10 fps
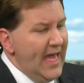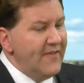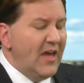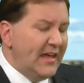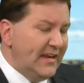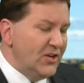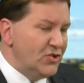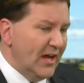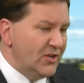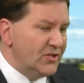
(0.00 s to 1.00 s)
Have you had any
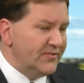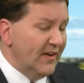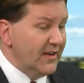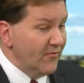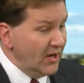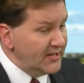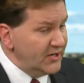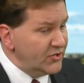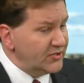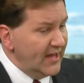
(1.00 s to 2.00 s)
challenges finding
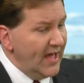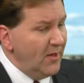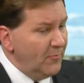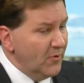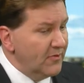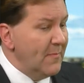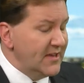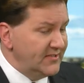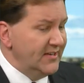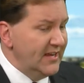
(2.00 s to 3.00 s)
volunteers to help with My
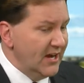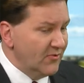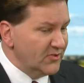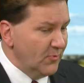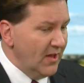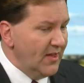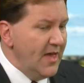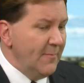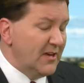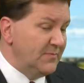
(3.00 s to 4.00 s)
City Care as well?
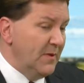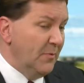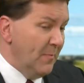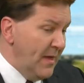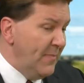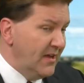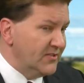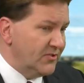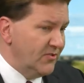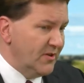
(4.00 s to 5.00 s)
Because people may be
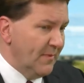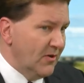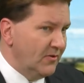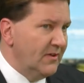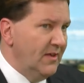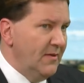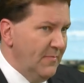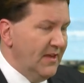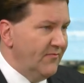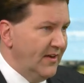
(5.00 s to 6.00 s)
concerned about
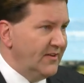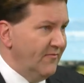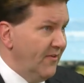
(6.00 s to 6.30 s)
being infected